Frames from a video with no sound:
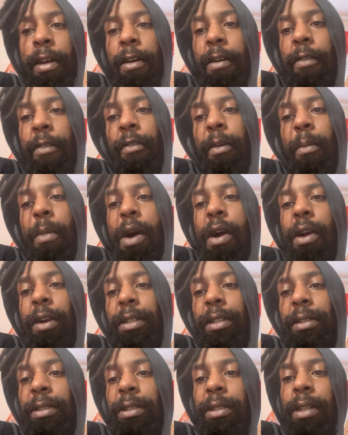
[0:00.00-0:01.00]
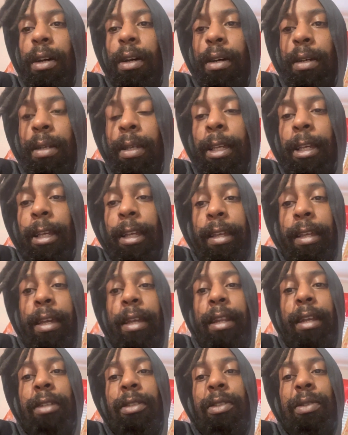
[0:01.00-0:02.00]
from Arkansas get
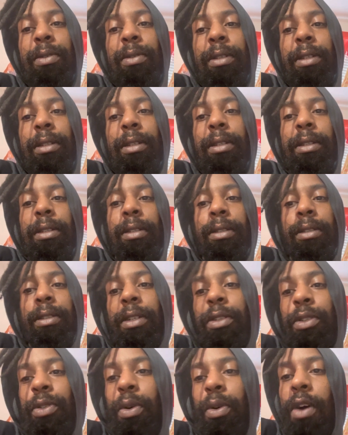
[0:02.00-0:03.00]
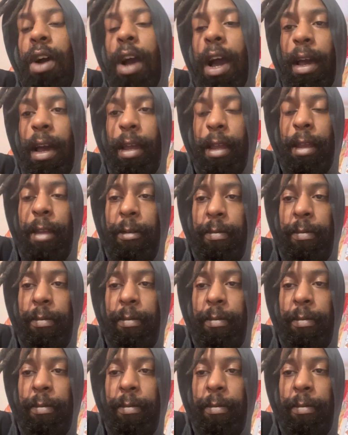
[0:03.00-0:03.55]
into the Central High.